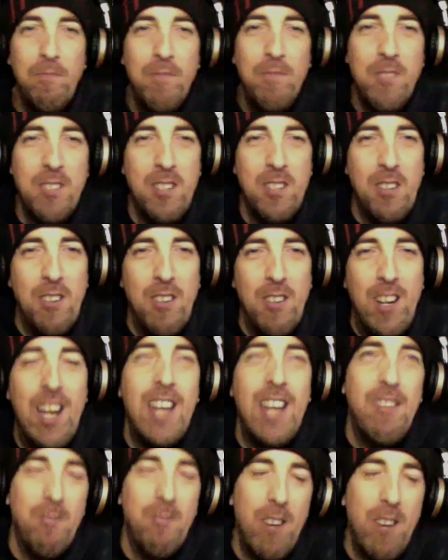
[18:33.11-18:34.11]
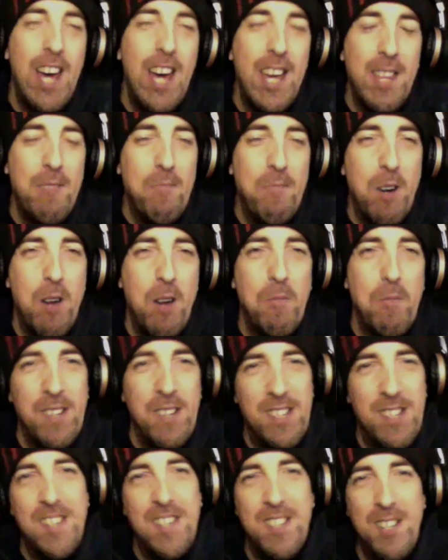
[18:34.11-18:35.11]
So at the
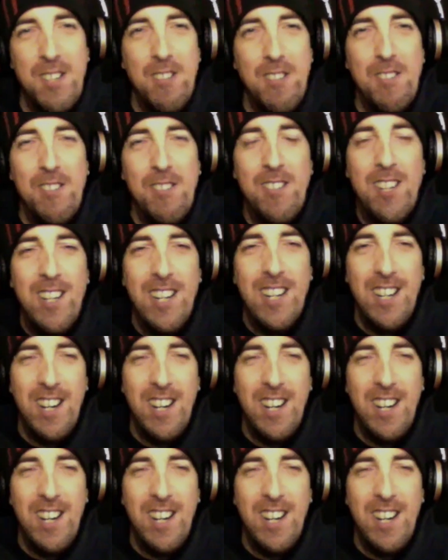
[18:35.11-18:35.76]
moment, until I